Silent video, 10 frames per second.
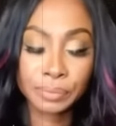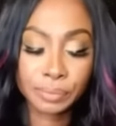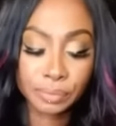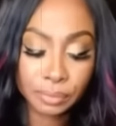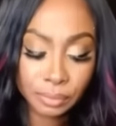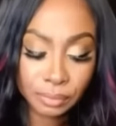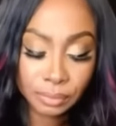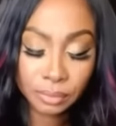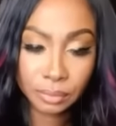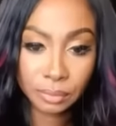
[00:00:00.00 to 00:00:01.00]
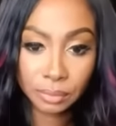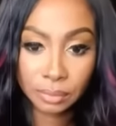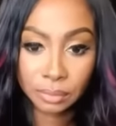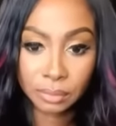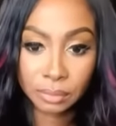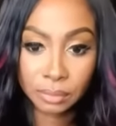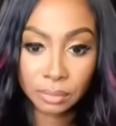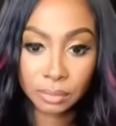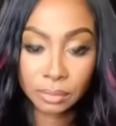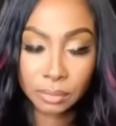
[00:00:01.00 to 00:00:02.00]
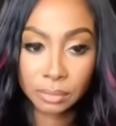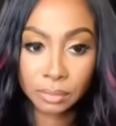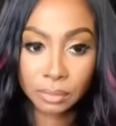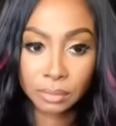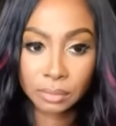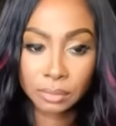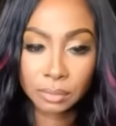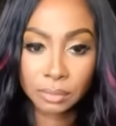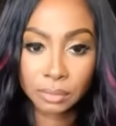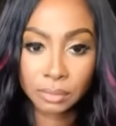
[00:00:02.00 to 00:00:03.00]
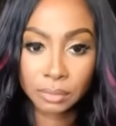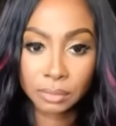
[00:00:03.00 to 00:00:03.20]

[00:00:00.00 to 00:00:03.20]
[no speech]